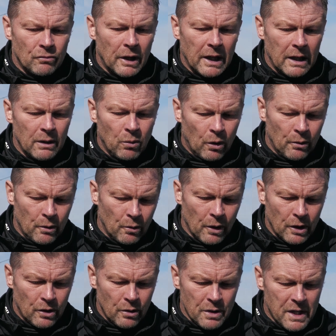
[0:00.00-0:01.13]
really what we
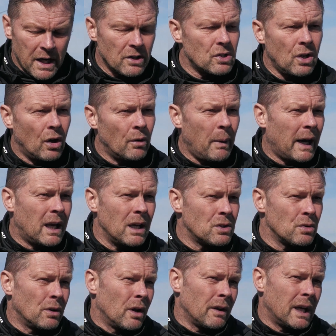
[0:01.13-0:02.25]
want to do is get stuck back
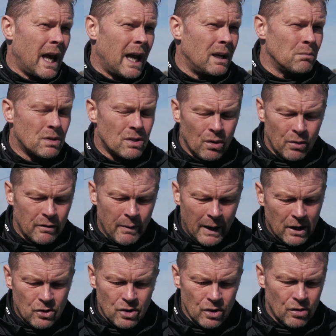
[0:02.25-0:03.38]
into another game. So we've
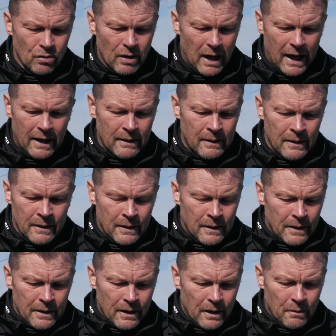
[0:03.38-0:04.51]
managed to do that
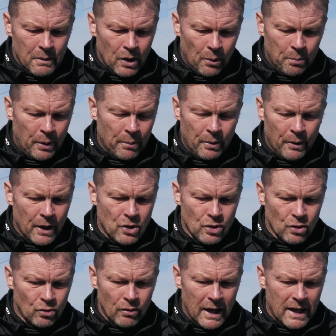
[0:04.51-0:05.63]
in our
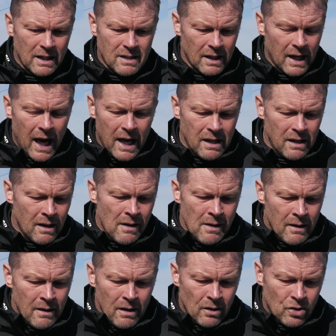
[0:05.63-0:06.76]
preparation already today
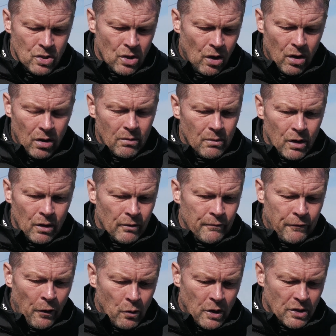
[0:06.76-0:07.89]
and start
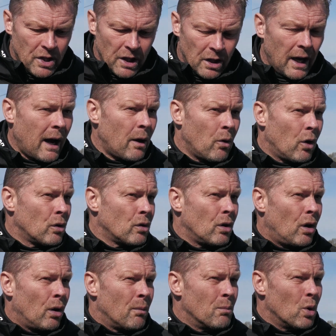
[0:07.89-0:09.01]
focusing now
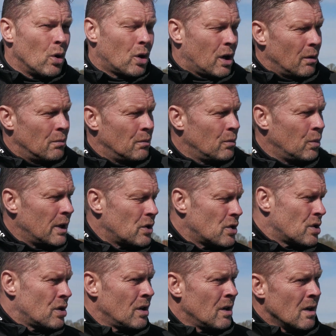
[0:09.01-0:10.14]
on Morecambe,
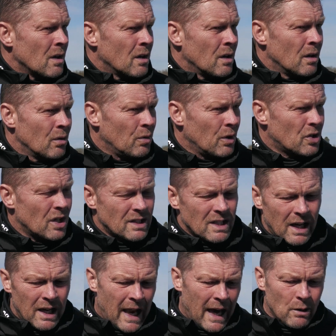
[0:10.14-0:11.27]
which has,
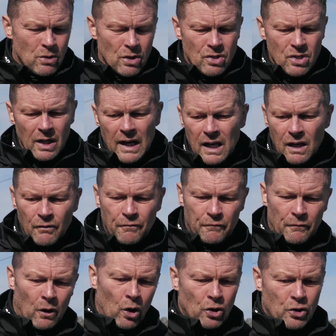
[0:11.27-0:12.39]
allows us to
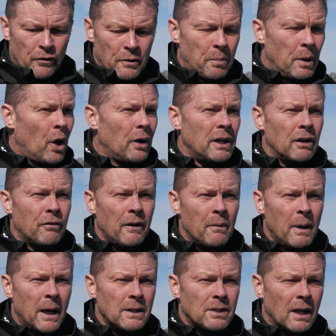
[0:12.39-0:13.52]
leave Oxford behind, if
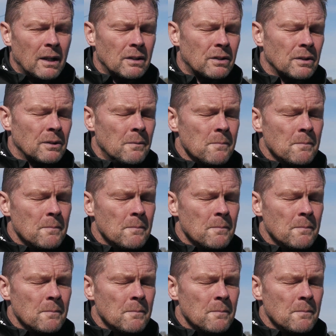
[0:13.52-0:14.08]
that makes sense.